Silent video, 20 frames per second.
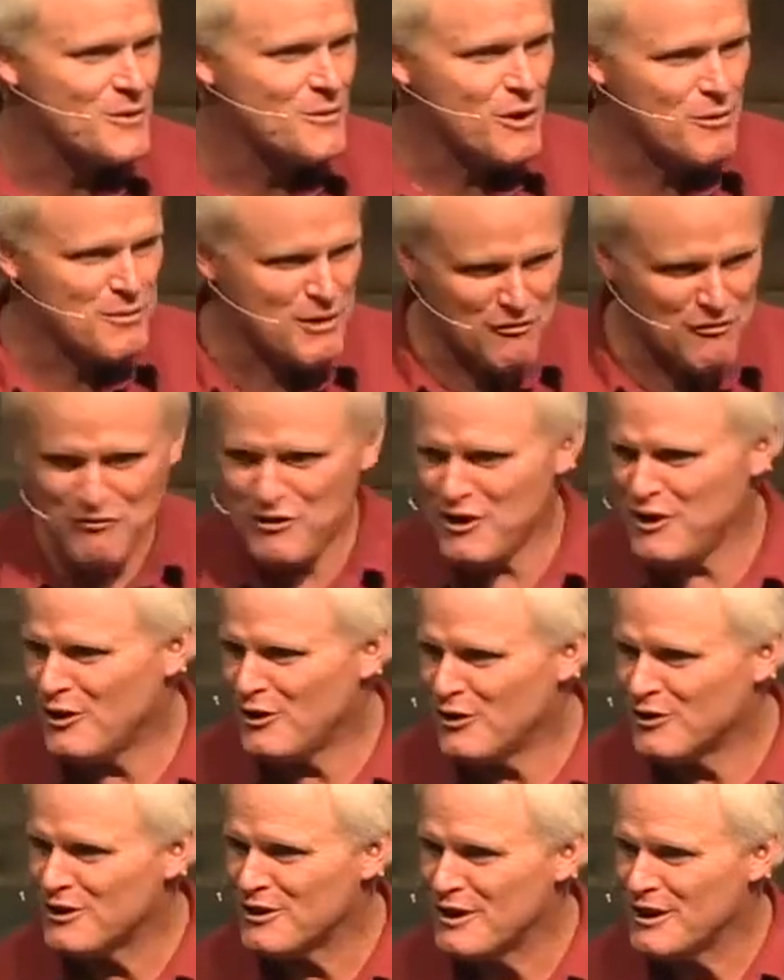will be
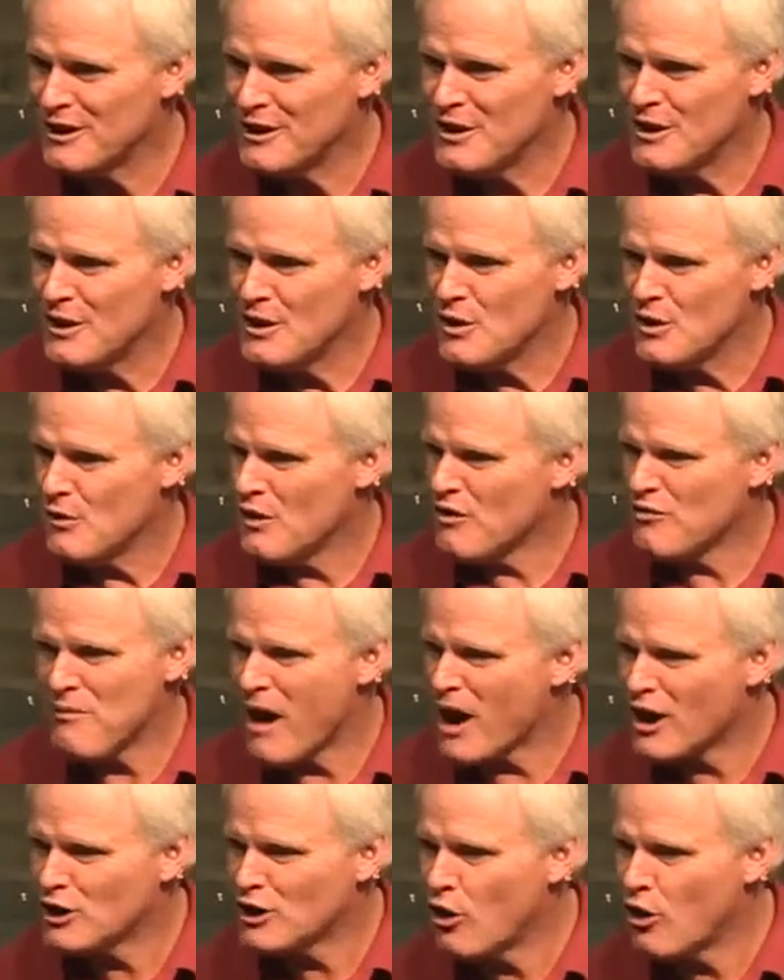filled with my